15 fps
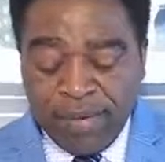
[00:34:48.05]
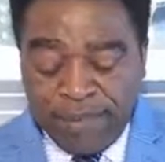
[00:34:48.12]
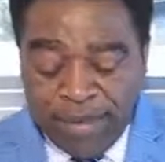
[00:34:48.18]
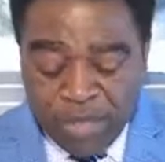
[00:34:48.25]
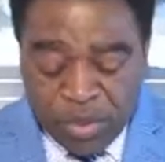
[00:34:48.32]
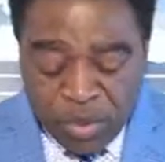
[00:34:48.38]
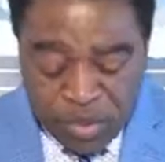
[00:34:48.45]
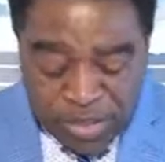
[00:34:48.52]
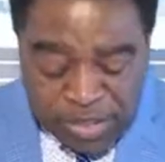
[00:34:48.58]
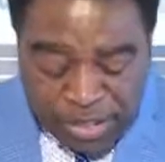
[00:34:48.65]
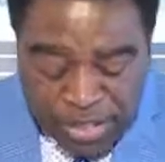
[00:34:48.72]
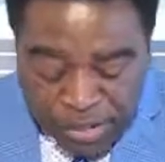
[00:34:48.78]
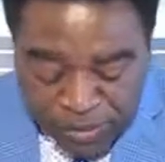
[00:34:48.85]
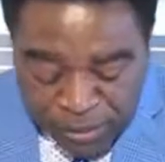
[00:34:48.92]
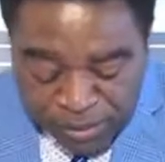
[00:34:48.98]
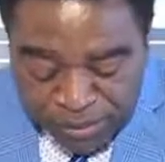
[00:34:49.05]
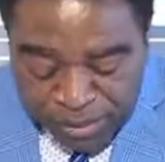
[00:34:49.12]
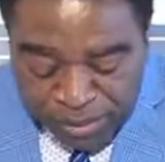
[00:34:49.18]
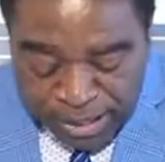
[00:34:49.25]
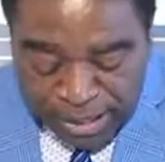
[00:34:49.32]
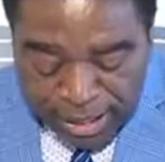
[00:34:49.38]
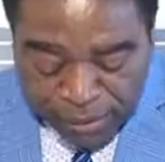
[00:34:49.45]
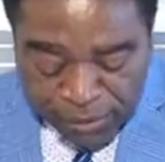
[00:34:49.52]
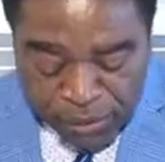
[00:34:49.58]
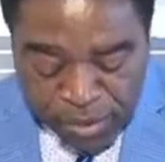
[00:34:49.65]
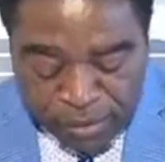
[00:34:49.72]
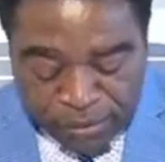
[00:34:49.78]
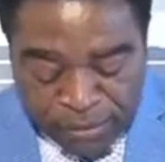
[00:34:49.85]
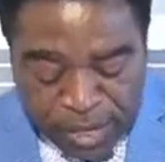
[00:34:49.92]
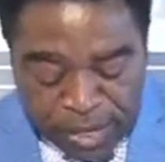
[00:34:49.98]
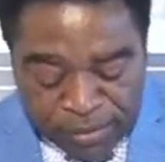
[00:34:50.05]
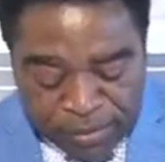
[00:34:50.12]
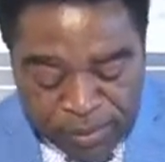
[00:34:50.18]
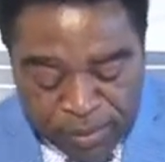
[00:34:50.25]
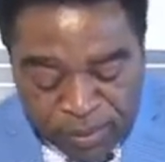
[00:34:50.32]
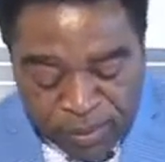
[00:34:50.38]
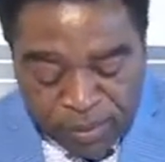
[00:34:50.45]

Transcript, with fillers: 1 Corinthians 15 and 45.